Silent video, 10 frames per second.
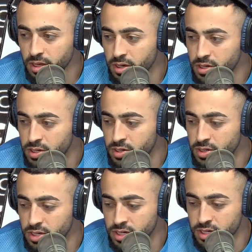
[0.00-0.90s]
so
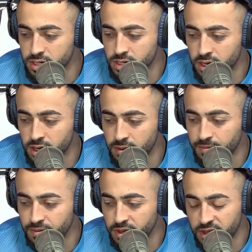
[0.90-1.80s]
it's just, the
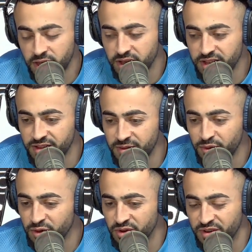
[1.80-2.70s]

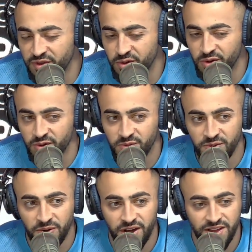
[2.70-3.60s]
boy who never quit would be
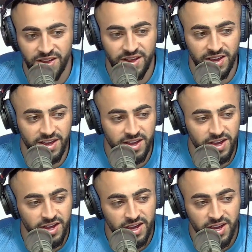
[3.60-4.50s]
probably like.
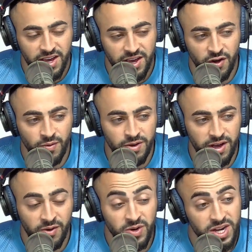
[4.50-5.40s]
It would be.
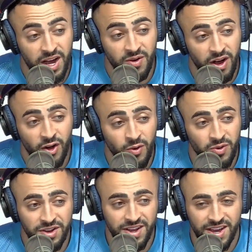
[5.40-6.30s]
I hope
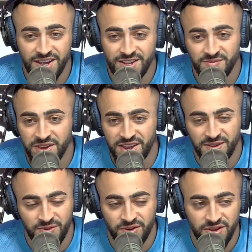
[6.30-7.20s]
one day I get to make
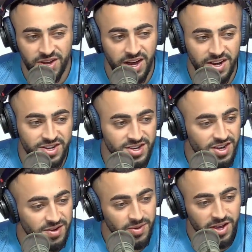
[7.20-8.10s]
it, bro. Kind of just
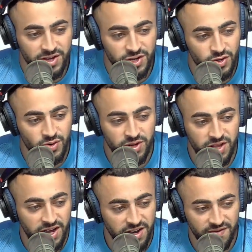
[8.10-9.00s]
like make a
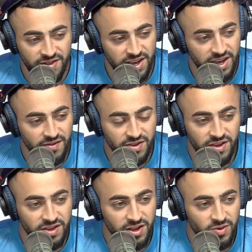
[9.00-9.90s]
storyline of like
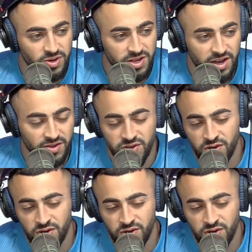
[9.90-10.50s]
everything that went down. There's so